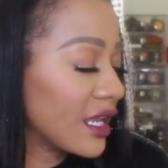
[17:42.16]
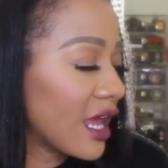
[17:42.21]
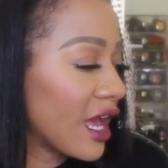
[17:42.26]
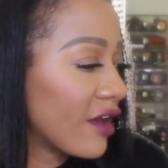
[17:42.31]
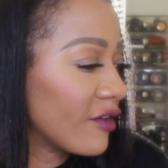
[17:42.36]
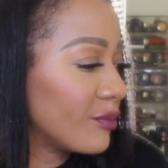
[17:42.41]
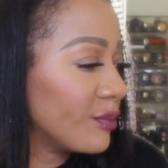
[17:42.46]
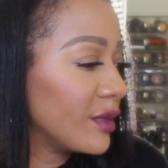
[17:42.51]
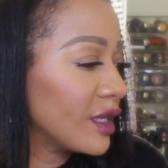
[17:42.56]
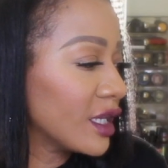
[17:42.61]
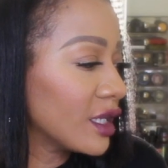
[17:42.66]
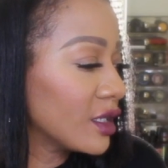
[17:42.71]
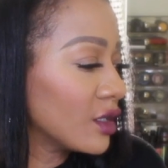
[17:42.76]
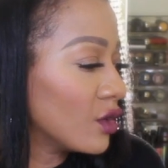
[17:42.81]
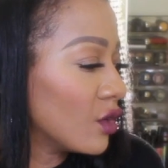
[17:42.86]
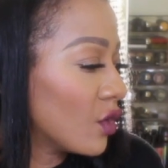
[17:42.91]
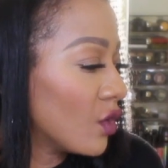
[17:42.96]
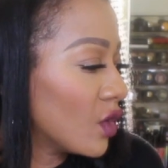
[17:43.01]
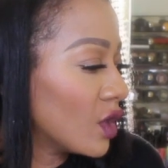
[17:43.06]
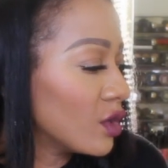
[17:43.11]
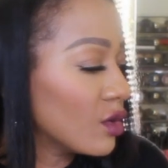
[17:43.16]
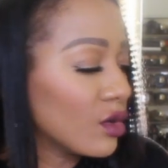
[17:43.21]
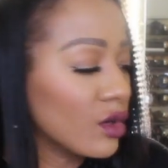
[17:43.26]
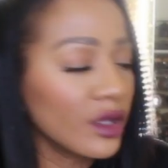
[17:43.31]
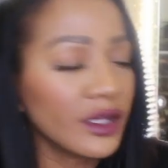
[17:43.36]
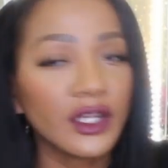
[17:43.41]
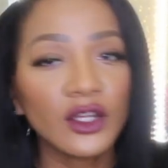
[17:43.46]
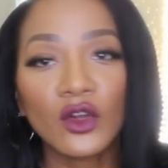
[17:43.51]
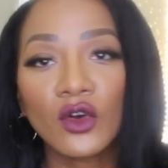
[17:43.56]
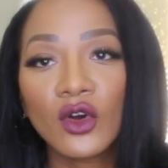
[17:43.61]
that I've been going
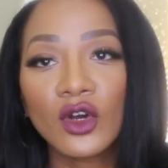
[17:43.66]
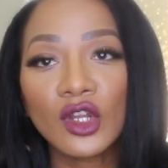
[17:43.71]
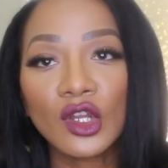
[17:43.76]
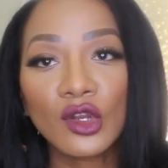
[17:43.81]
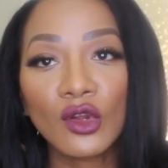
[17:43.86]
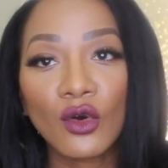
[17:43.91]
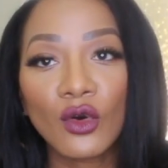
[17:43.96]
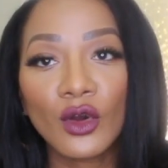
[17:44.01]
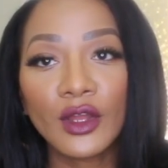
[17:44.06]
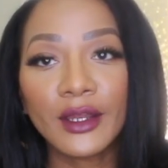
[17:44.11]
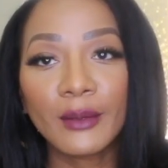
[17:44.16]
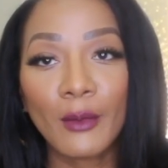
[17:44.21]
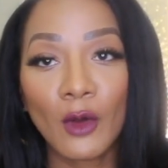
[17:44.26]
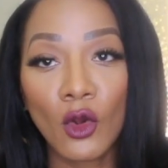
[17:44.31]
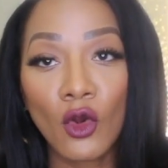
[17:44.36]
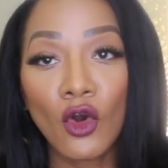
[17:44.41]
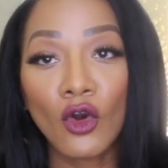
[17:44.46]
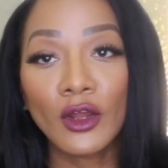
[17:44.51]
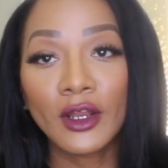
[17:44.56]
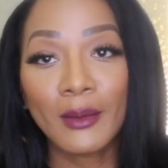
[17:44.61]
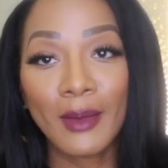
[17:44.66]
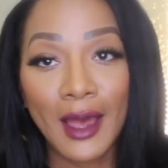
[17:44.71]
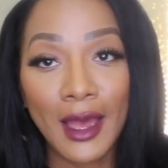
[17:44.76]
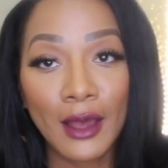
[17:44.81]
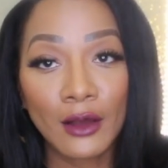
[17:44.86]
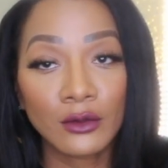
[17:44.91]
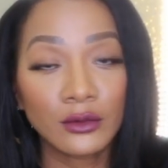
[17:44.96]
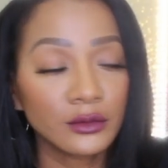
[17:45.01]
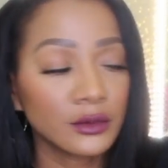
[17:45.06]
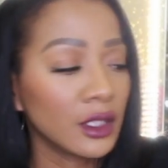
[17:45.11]
on and on and on and on
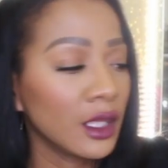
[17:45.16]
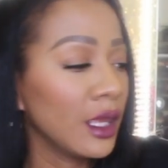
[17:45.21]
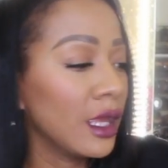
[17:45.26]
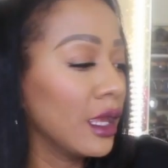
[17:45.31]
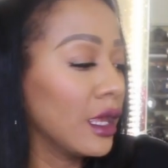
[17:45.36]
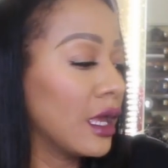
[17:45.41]
about